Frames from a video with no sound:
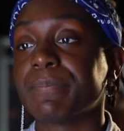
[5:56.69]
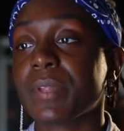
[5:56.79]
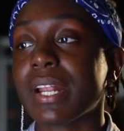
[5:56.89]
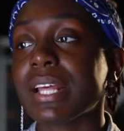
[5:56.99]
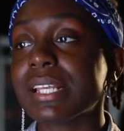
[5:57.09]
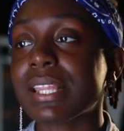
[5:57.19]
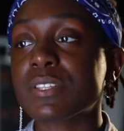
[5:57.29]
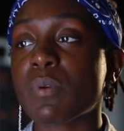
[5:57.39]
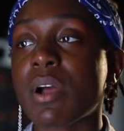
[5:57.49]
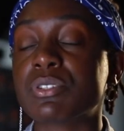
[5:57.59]
And I think
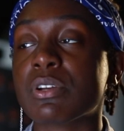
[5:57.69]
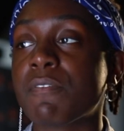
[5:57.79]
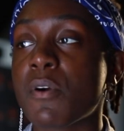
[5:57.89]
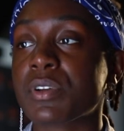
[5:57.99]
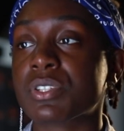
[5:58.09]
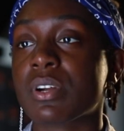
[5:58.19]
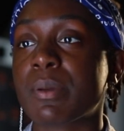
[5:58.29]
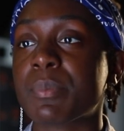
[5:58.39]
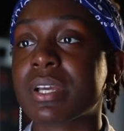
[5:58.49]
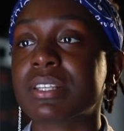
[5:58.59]
that's why I was so focused on it,
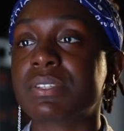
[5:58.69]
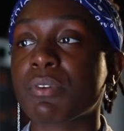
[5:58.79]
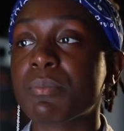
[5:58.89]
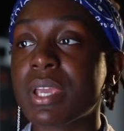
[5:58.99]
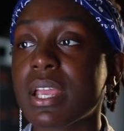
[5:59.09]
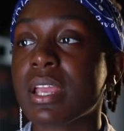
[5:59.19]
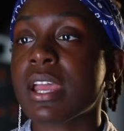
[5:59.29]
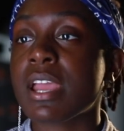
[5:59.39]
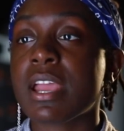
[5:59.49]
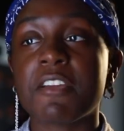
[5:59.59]
because for me,
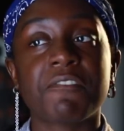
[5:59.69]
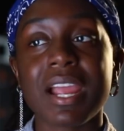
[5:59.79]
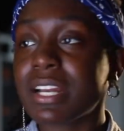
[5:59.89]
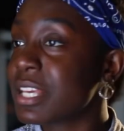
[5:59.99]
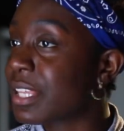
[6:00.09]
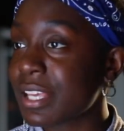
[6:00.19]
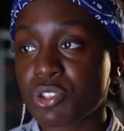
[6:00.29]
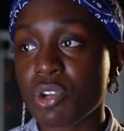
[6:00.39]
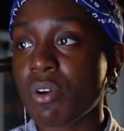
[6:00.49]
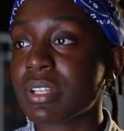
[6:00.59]

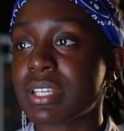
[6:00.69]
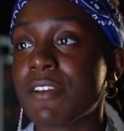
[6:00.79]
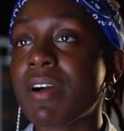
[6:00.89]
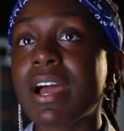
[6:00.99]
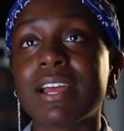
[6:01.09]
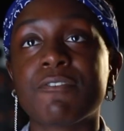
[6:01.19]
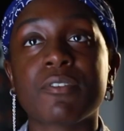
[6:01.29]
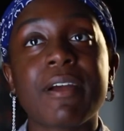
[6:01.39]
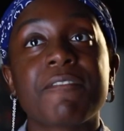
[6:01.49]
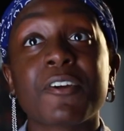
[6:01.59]

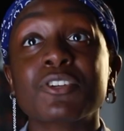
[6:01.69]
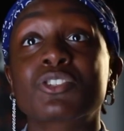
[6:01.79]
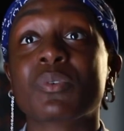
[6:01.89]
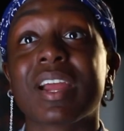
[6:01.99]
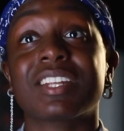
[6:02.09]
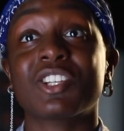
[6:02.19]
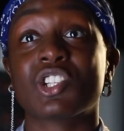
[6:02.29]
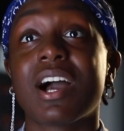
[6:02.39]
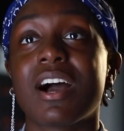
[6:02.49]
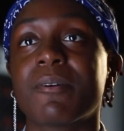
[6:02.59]
for my first directing
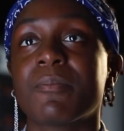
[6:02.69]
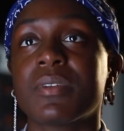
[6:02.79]
job,